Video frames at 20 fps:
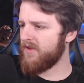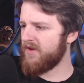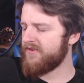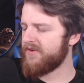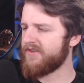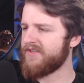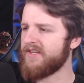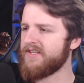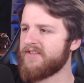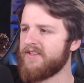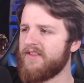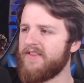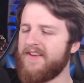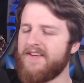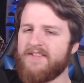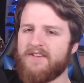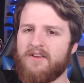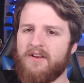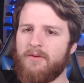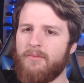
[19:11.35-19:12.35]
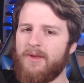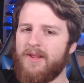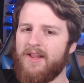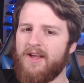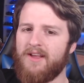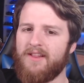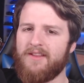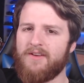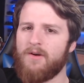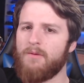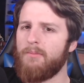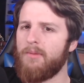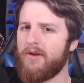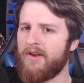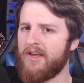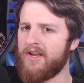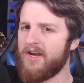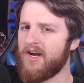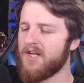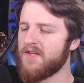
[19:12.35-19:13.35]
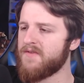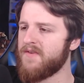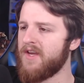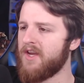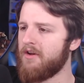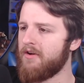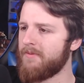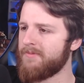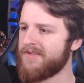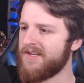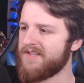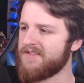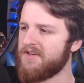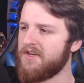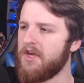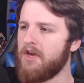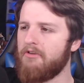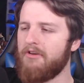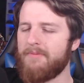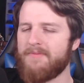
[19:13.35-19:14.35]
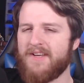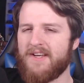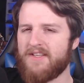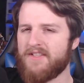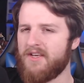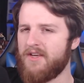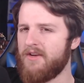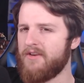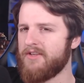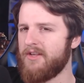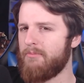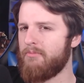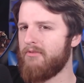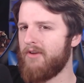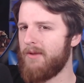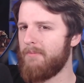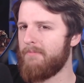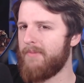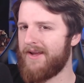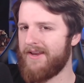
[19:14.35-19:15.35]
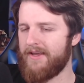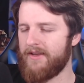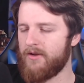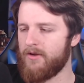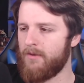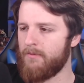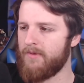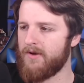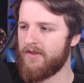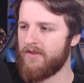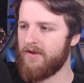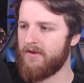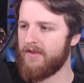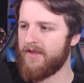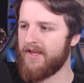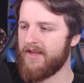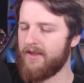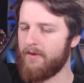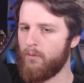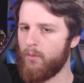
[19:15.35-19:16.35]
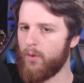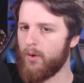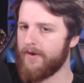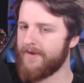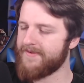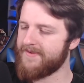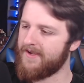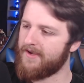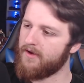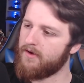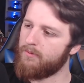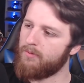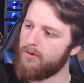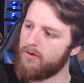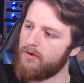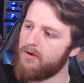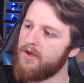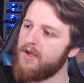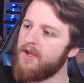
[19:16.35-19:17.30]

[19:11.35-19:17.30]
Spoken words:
So essentially these are going to be like little bodyguards for your Cryptex. Because your Cryptex are usually pretty bad in combat. They only get like 1 attack. But